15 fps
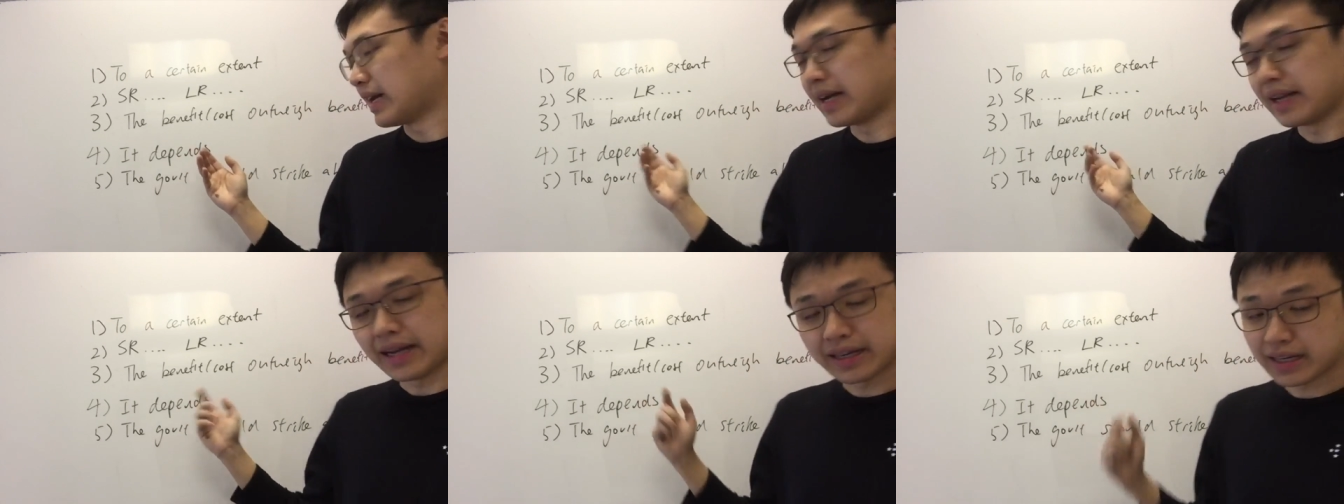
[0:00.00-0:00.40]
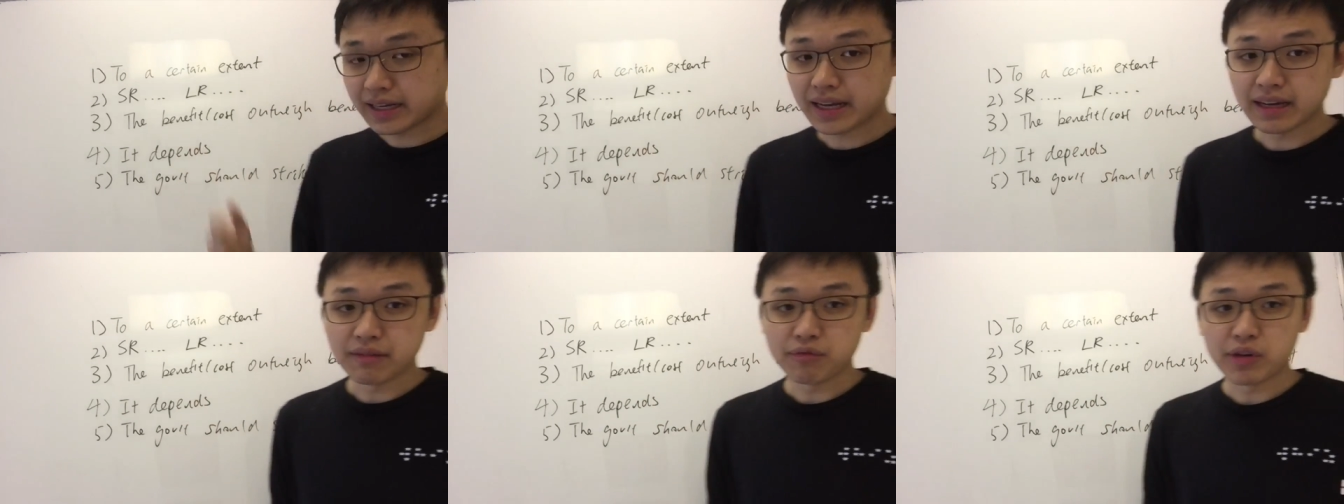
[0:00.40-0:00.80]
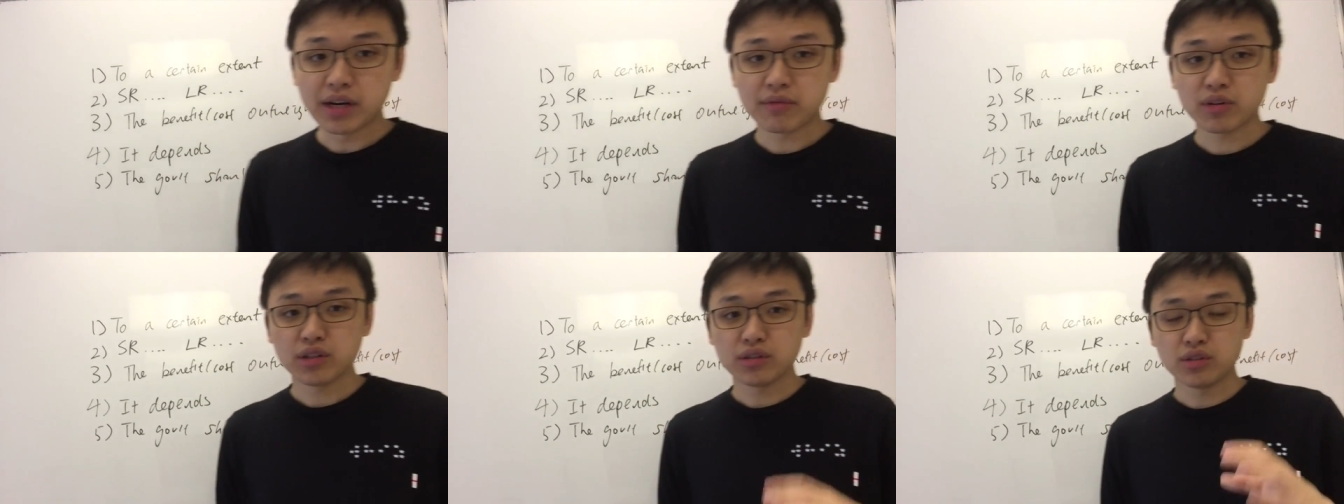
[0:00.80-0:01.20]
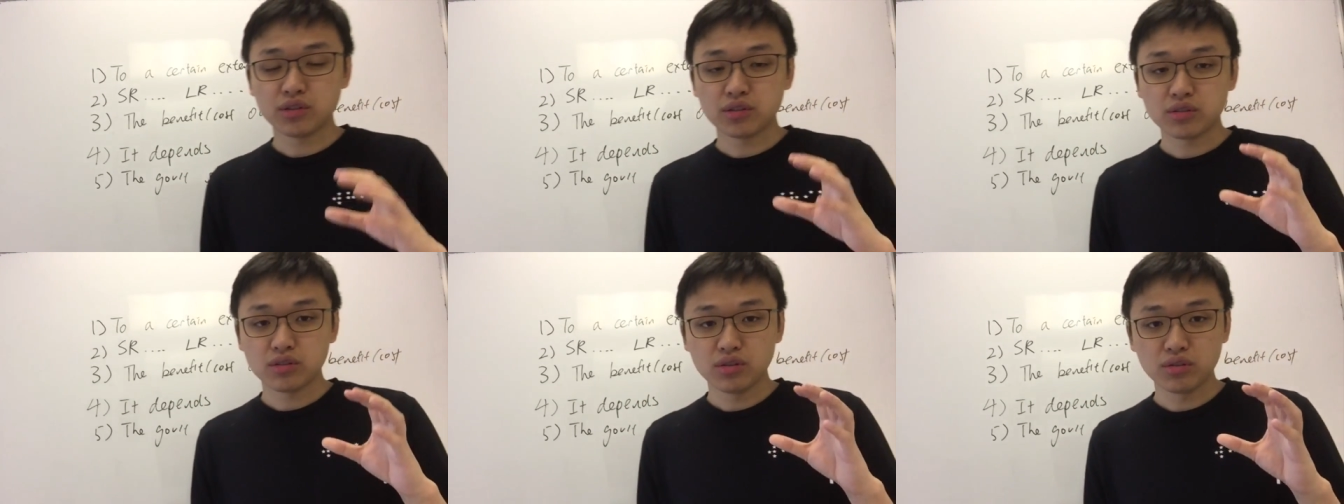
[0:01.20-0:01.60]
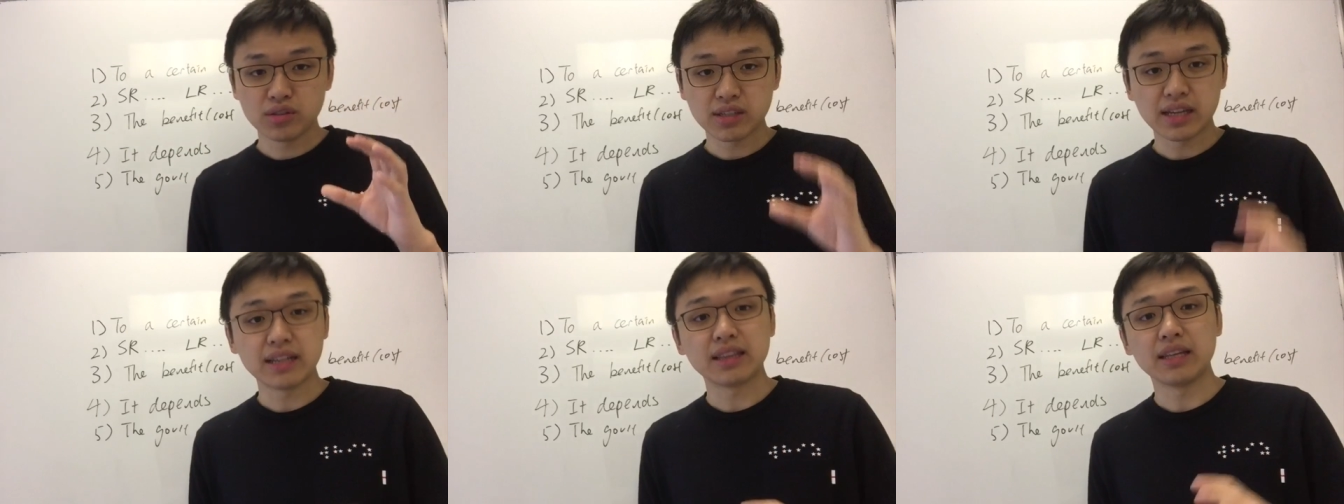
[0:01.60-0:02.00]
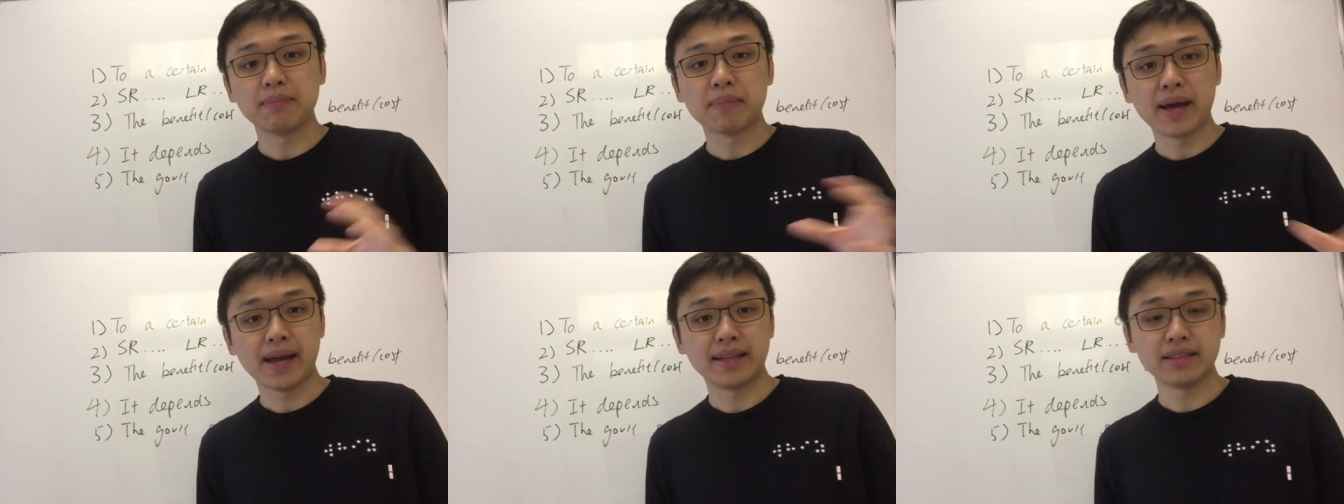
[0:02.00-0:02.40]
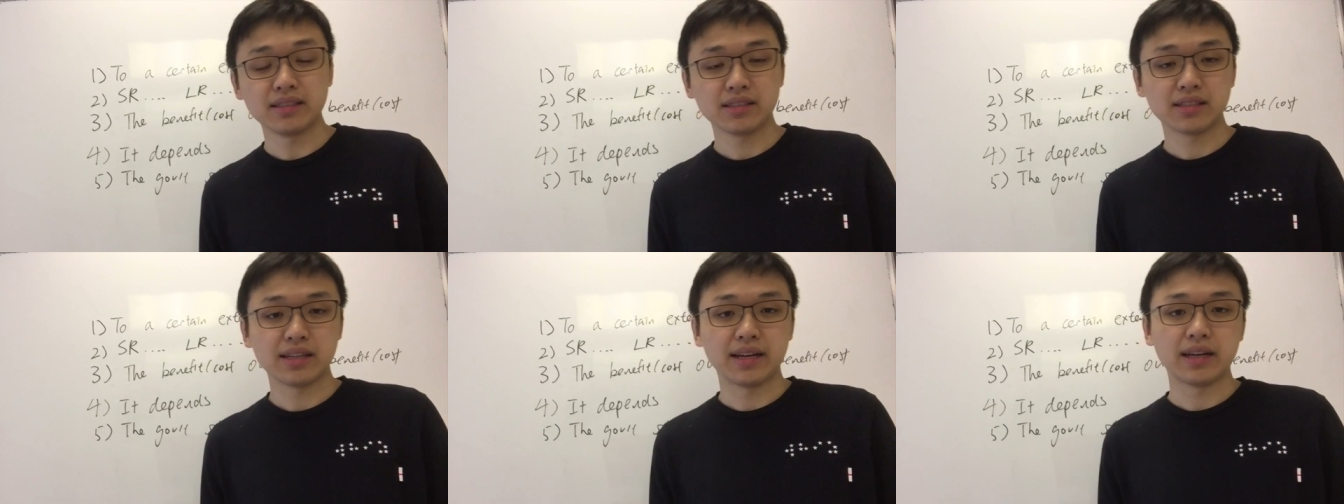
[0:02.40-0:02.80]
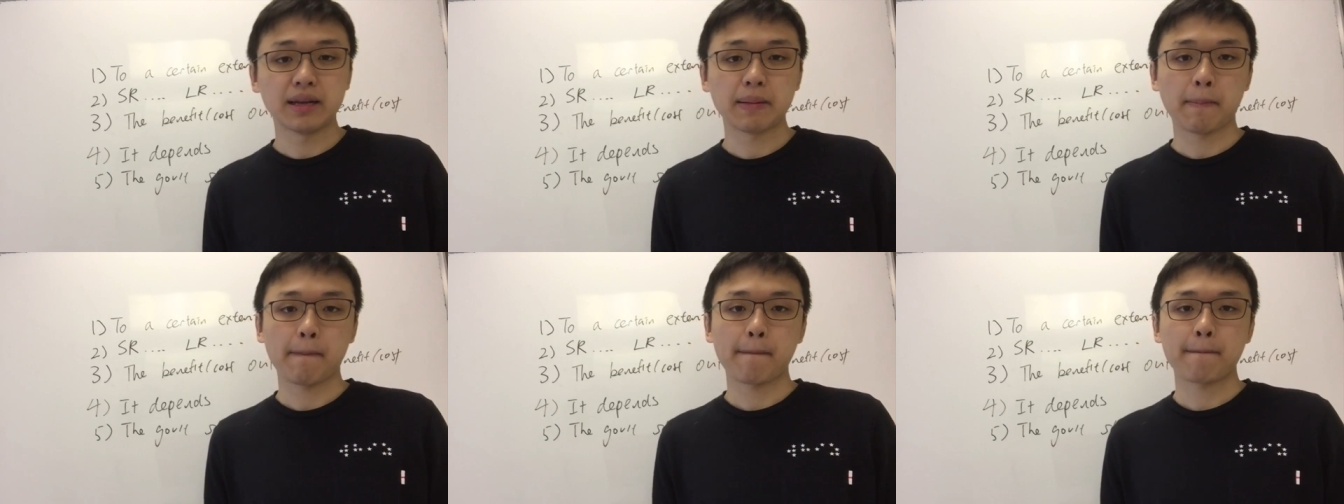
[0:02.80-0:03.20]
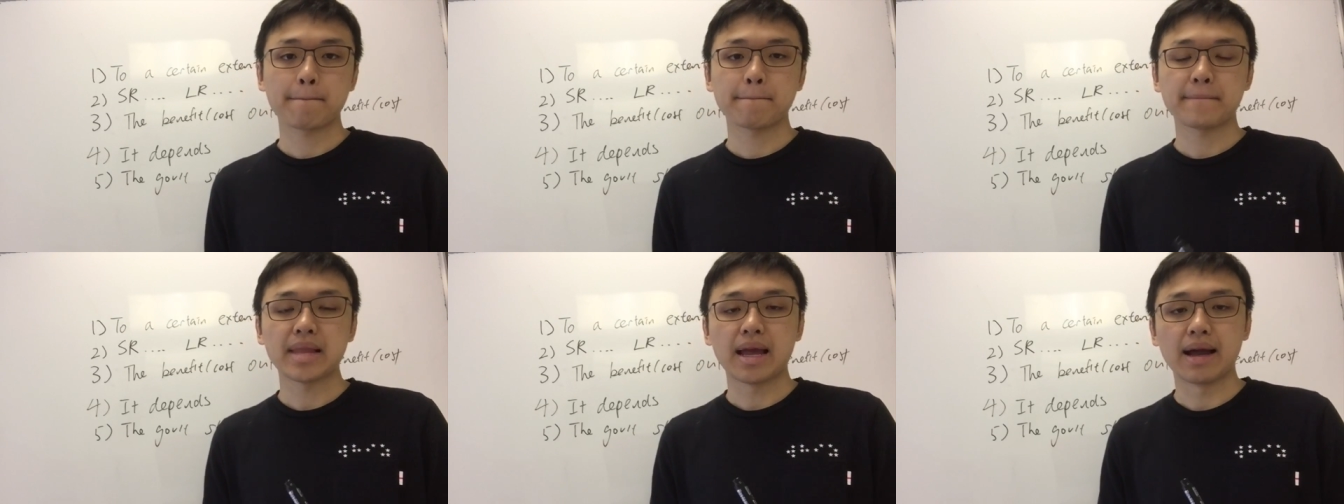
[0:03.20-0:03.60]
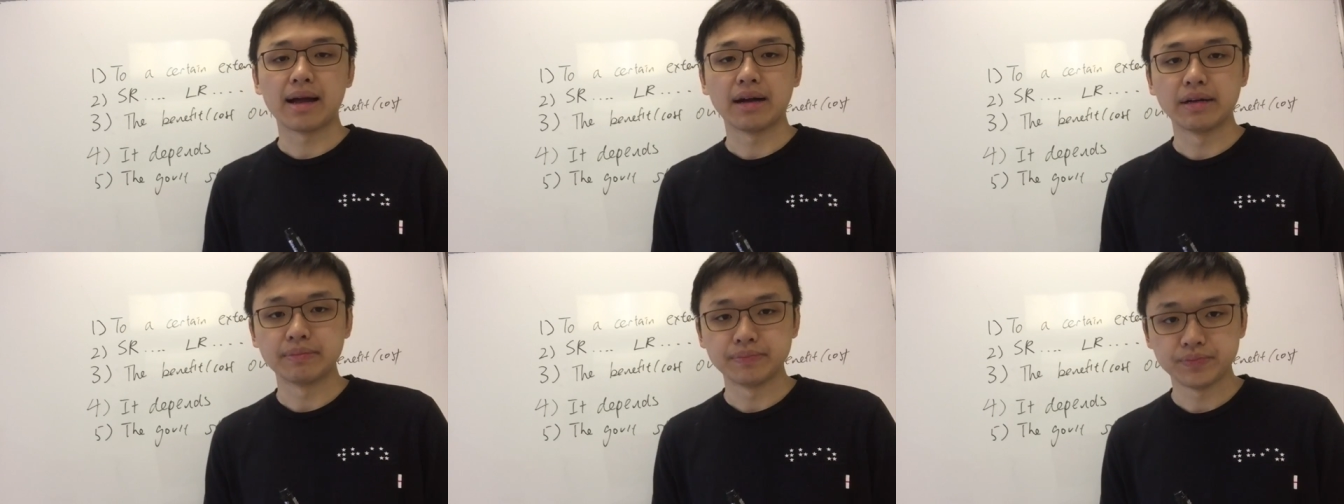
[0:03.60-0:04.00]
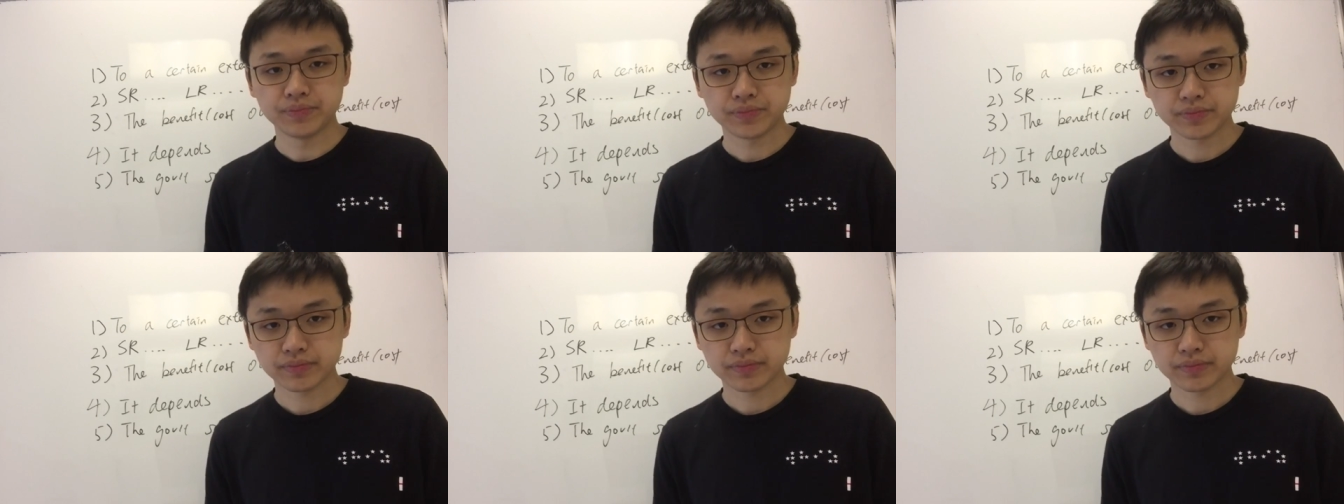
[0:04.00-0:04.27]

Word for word: And, again, whenever you use, use it depends, then um,